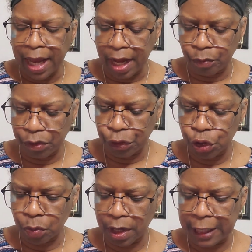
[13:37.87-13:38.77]
And with
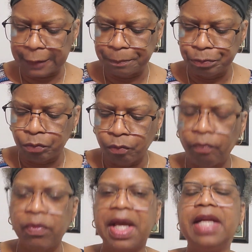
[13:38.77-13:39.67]
this wine,
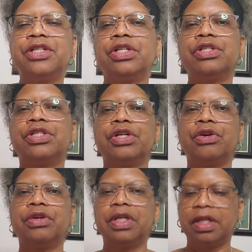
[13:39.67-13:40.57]
it is
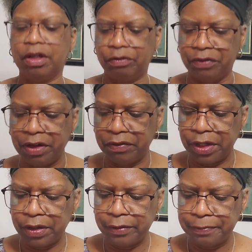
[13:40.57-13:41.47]
considered
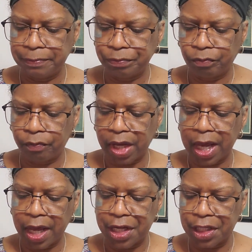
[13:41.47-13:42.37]
convivial,
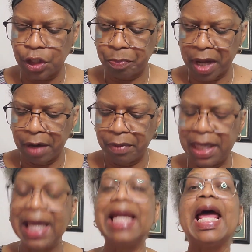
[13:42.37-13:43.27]

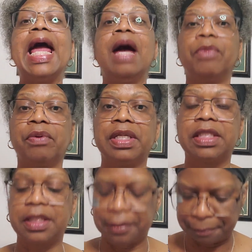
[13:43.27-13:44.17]
inspiring, and
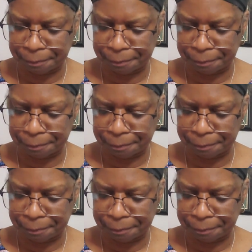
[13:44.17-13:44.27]
amorous.